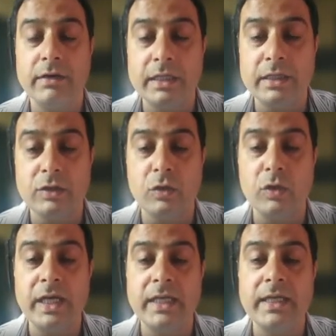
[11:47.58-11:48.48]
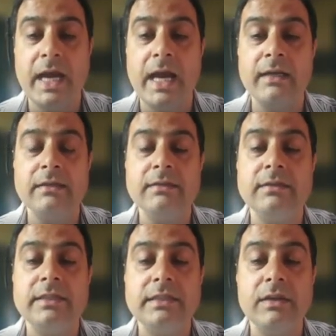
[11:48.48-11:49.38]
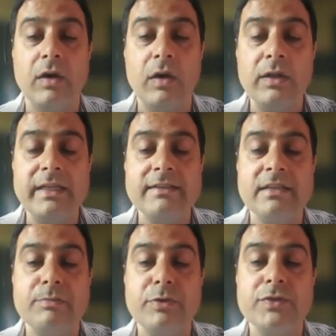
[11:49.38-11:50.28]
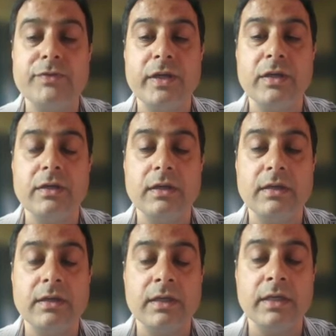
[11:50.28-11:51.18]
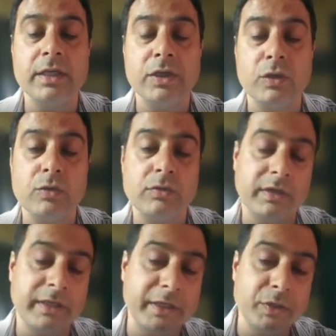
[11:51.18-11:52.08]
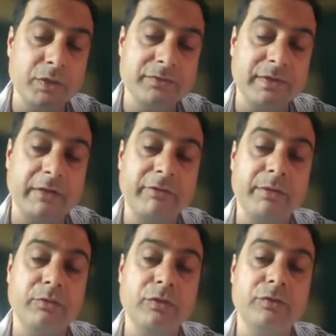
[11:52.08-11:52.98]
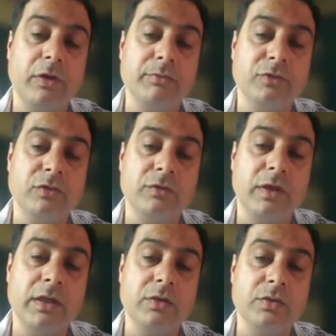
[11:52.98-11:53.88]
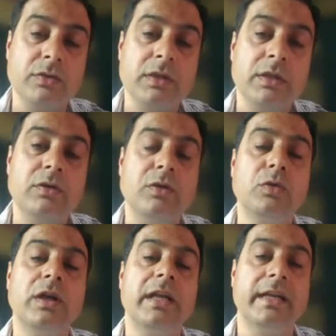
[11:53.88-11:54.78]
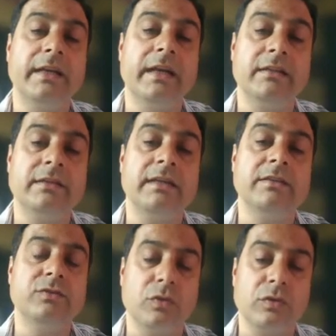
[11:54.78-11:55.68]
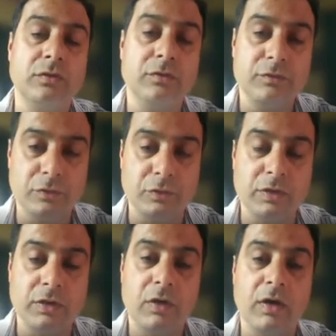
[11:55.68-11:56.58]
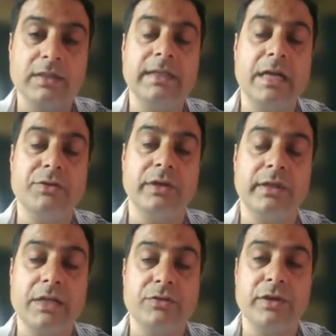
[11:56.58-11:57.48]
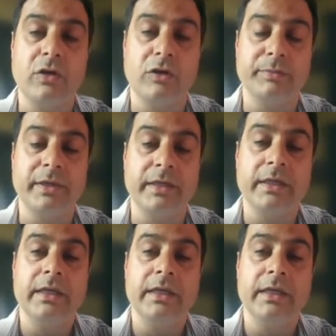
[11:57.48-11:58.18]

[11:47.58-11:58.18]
in the core area, and all these inputs will reduce when we move from zone 1 to rural areas, that is zone 4, or the naturally occupied